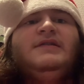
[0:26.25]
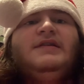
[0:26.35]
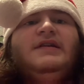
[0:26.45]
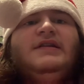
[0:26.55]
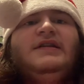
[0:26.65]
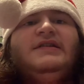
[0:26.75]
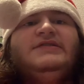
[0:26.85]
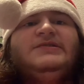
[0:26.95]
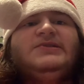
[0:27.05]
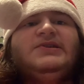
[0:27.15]
And yeah,
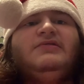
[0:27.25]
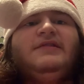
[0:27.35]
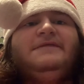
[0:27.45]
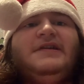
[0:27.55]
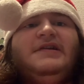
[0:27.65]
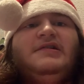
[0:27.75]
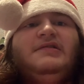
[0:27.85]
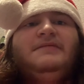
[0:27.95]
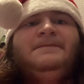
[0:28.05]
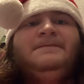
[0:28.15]
just a quick
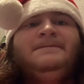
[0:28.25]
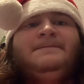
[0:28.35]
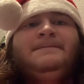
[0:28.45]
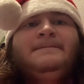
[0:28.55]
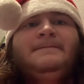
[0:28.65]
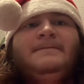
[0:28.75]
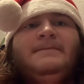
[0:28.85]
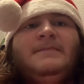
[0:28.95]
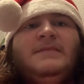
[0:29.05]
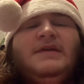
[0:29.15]
video.
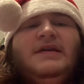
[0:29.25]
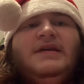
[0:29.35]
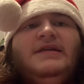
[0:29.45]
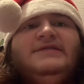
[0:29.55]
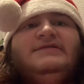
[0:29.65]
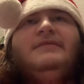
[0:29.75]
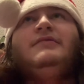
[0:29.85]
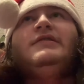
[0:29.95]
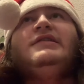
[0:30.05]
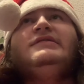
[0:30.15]
And to
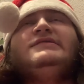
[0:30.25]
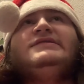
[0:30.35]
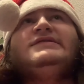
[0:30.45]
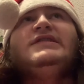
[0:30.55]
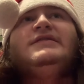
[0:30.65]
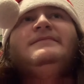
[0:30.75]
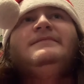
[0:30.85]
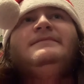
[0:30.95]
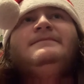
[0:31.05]
everyone else, um,